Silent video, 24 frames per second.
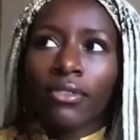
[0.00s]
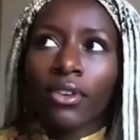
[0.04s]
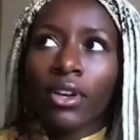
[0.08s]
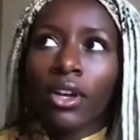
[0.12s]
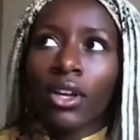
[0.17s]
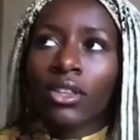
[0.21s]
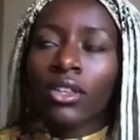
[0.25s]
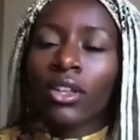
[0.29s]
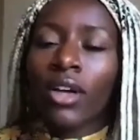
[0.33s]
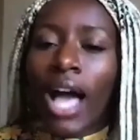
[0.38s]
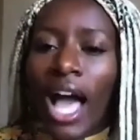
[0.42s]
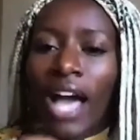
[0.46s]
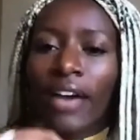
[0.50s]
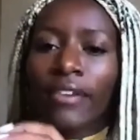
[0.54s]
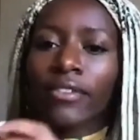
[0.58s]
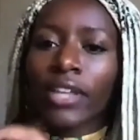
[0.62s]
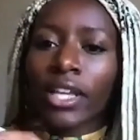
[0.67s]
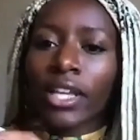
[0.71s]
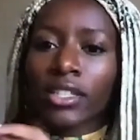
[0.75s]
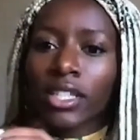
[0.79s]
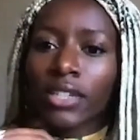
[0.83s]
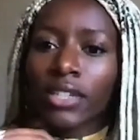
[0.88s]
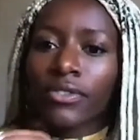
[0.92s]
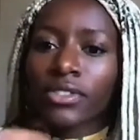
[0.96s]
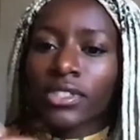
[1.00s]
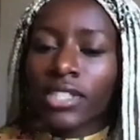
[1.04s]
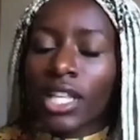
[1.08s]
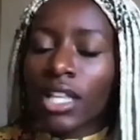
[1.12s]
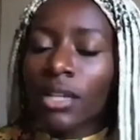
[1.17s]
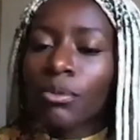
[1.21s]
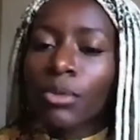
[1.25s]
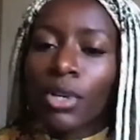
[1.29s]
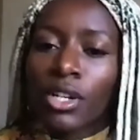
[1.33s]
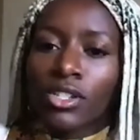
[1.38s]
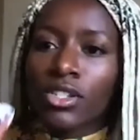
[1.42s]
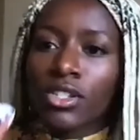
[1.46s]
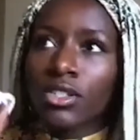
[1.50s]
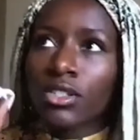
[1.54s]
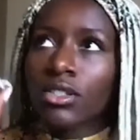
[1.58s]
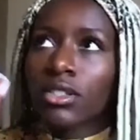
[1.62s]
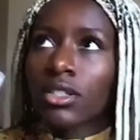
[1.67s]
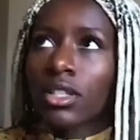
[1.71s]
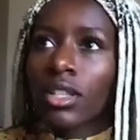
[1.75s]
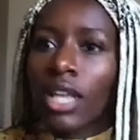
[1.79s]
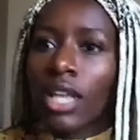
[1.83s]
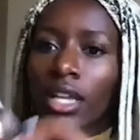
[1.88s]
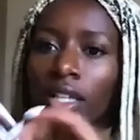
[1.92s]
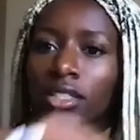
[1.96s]
they'll have like different celebrations
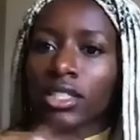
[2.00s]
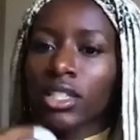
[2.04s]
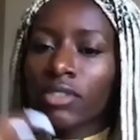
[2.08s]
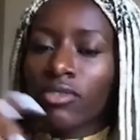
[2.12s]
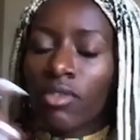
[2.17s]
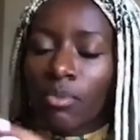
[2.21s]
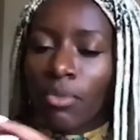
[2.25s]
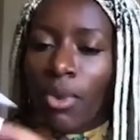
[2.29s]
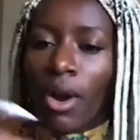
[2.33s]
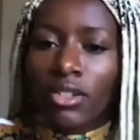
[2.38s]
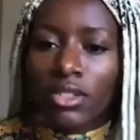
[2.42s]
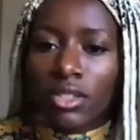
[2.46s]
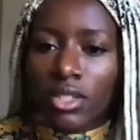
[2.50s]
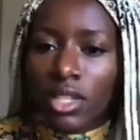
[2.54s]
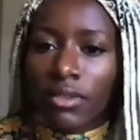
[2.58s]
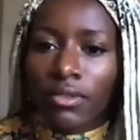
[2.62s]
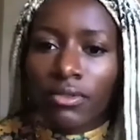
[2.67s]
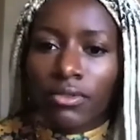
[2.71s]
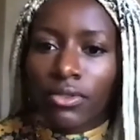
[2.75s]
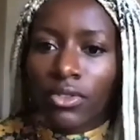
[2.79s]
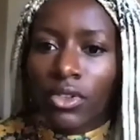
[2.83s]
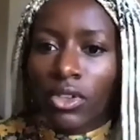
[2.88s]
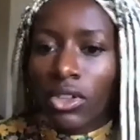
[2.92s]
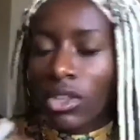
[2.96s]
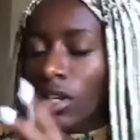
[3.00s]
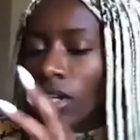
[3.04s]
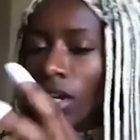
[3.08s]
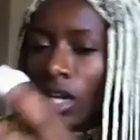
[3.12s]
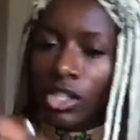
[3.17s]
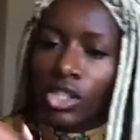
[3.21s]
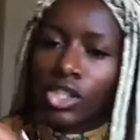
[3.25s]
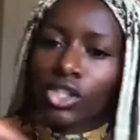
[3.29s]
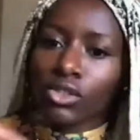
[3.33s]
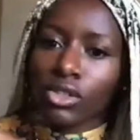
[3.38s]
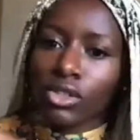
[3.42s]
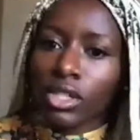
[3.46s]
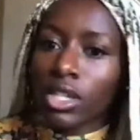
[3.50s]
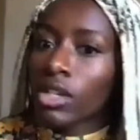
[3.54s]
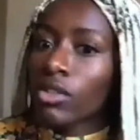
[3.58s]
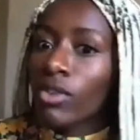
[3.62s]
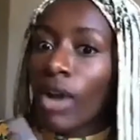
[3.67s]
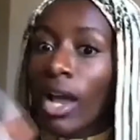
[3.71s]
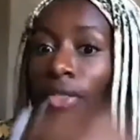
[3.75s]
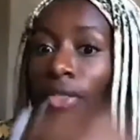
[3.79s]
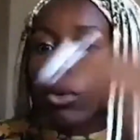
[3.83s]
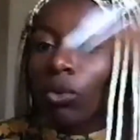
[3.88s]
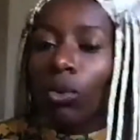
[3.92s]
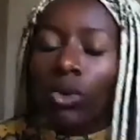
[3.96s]
in like different parts of the country and
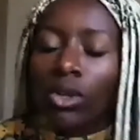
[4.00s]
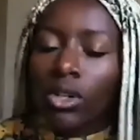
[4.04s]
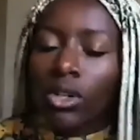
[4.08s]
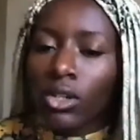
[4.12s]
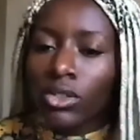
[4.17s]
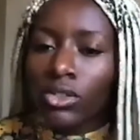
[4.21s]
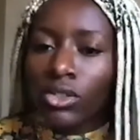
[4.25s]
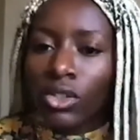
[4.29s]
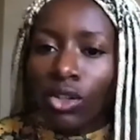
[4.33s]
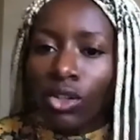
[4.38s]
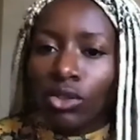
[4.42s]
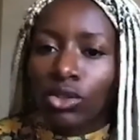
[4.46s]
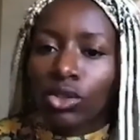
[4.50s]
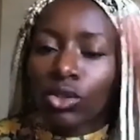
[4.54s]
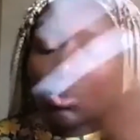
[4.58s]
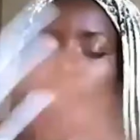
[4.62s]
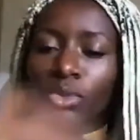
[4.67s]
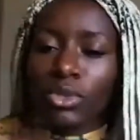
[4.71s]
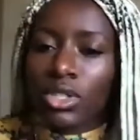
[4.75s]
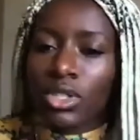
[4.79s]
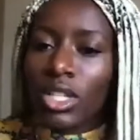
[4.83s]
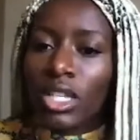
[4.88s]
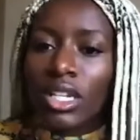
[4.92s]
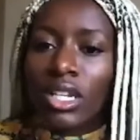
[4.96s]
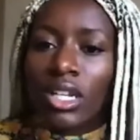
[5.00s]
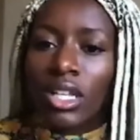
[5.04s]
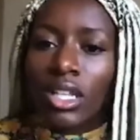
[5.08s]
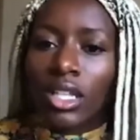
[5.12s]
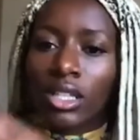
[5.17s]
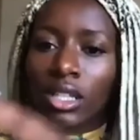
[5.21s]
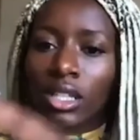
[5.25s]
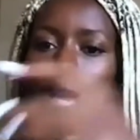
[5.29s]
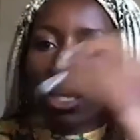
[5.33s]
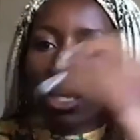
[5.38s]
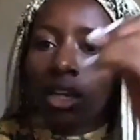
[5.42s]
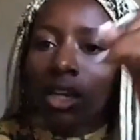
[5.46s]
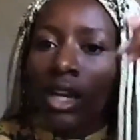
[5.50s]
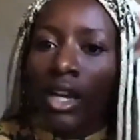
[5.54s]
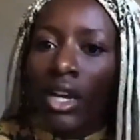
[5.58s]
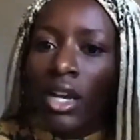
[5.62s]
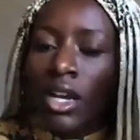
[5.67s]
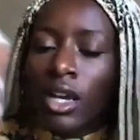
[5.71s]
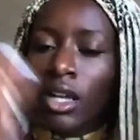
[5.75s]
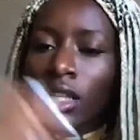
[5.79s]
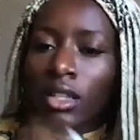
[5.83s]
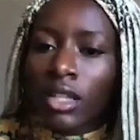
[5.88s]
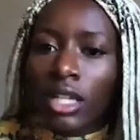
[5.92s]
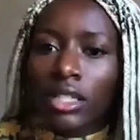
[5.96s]
around the world. They do Brazil and like
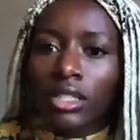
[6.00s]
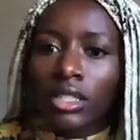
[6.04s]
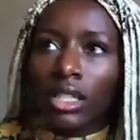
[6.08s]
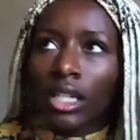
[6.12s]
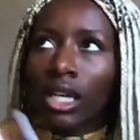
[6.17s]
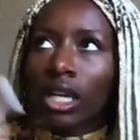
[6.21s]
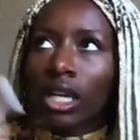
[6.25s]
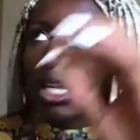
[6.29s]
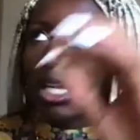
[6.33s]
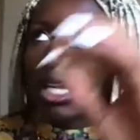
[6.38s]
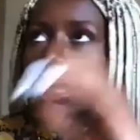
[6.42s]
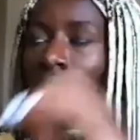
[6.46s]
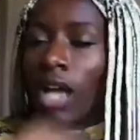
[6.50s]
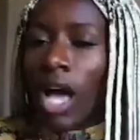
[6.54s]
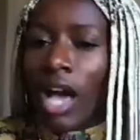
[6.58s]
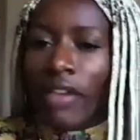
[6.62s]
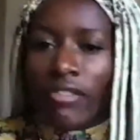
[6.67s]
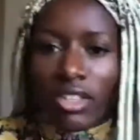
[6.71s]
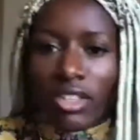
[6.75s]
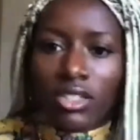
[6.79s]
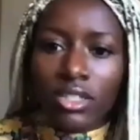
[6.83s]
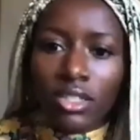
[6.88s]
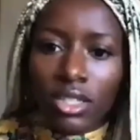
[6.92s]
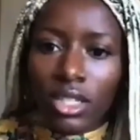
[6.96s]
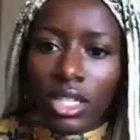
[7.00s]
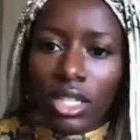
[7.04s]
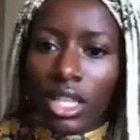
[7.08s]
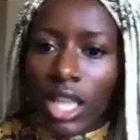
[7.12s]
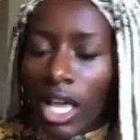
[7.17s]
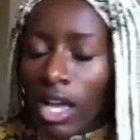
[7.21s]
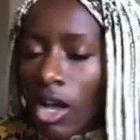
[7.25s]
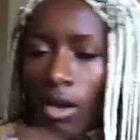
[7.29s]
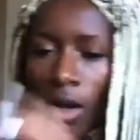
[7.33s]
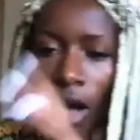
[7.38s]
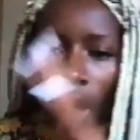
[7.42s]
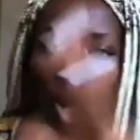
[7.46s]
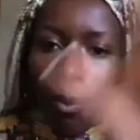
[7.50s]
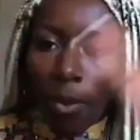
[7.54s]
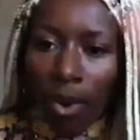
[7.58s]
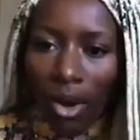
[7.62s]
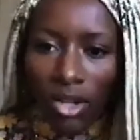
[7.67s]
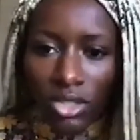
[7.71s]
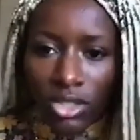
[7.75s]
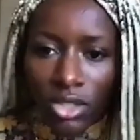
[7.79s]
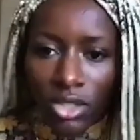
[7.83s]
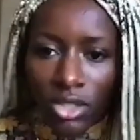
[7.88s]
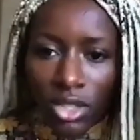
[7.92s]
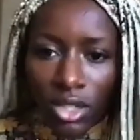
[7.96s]
London obviously like all
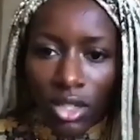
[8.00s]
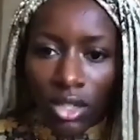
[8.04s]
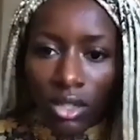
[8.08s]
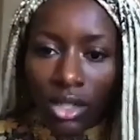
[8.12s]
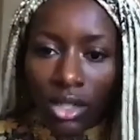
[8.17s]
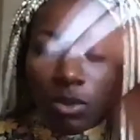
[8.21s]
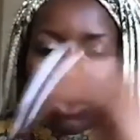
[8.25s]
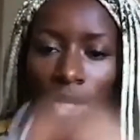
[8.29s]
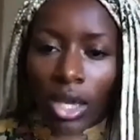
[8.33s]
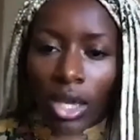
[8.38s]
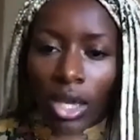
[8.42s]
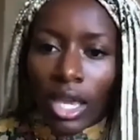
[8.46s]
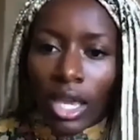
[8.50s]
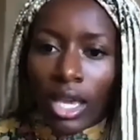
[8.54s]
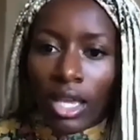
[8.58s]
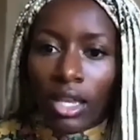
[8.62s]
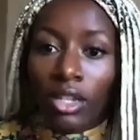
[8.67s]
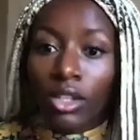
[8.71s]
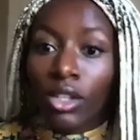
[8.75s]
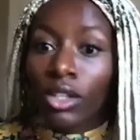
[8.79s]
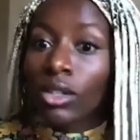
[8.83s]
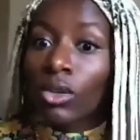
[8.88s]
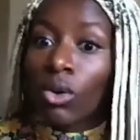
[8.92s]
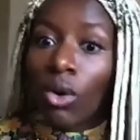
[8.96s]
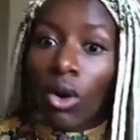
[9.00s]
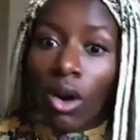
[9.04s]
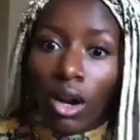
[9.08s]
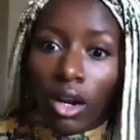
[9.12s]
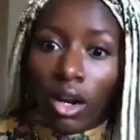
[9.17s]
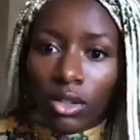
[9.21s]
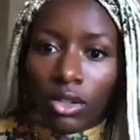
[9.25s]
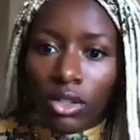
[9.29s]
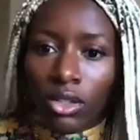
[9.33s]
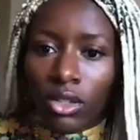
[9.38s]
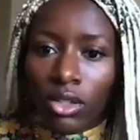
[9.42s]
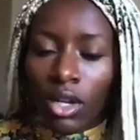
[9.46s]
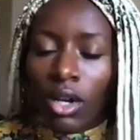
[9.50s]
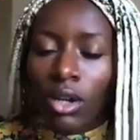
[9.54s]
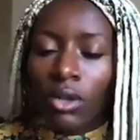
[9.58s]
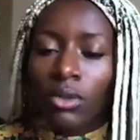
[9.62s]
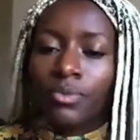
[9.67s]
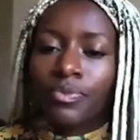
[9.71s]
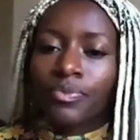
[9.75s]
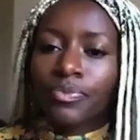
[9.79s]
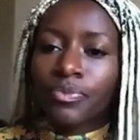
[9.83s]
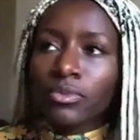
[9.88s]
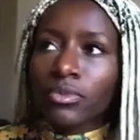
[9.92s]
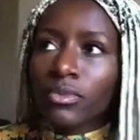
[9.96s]
parts of the Caribbean, New York.
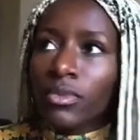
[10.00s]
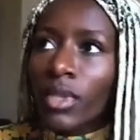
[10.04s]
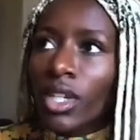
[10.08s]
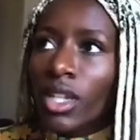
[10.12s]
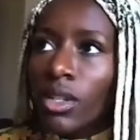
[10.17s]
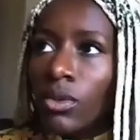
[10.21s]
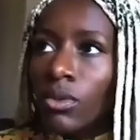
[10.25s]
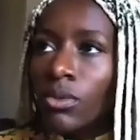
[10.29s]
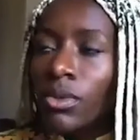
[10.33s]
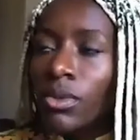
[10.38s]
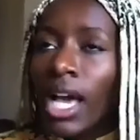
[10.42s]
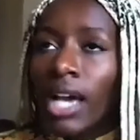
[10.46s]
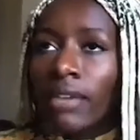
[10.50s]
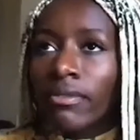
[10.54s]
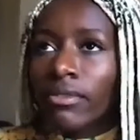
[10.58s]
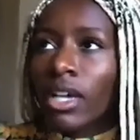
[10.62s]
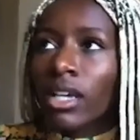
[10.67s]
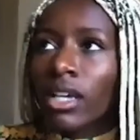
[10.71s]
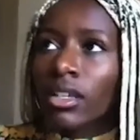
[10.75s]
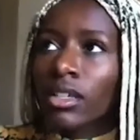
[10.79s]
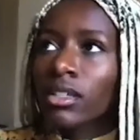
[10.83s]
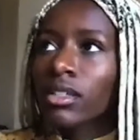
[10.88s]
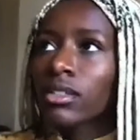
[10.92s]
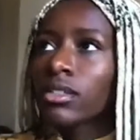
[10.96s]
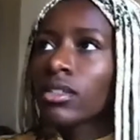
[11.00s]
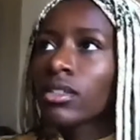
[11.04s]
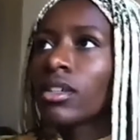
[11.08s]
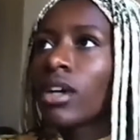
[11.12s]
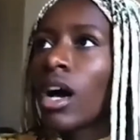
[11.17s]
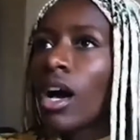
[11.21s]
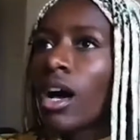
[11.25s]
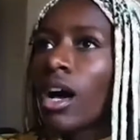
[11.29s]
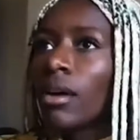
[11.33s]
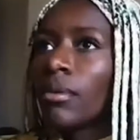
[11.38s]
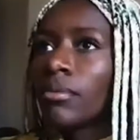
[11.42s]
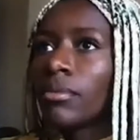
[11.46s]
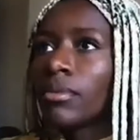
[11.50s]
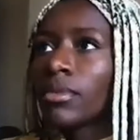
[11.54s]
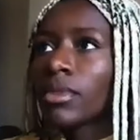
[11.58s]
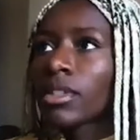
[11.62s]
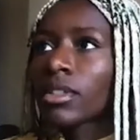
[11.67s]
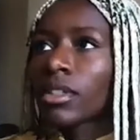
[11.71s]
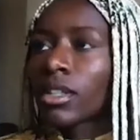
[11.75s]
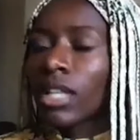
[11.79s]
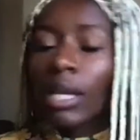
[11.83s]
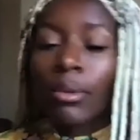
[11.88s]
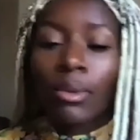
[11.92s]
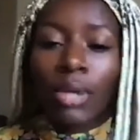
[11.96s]
We have like
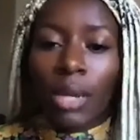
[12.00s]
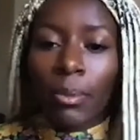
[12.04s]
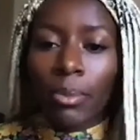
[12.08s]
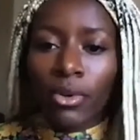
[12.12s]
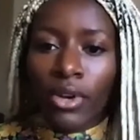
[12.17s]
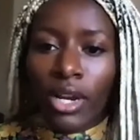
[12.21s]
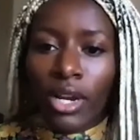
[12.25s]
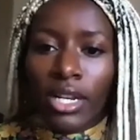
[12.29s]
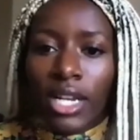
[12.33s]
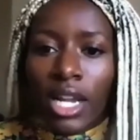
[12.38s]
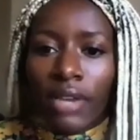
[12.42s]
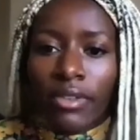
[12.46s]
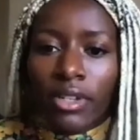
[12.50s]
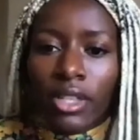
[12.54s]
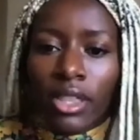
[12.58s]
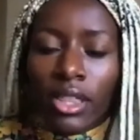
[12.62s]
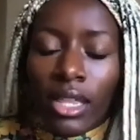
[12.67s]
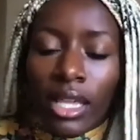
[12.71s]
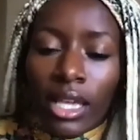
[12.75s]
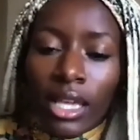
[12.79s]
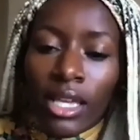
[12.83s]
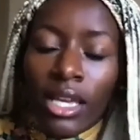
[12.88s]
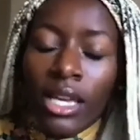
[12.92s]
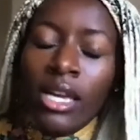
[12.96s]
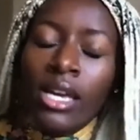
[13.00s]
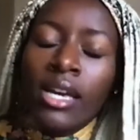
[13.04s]
Labor Day parade and everything.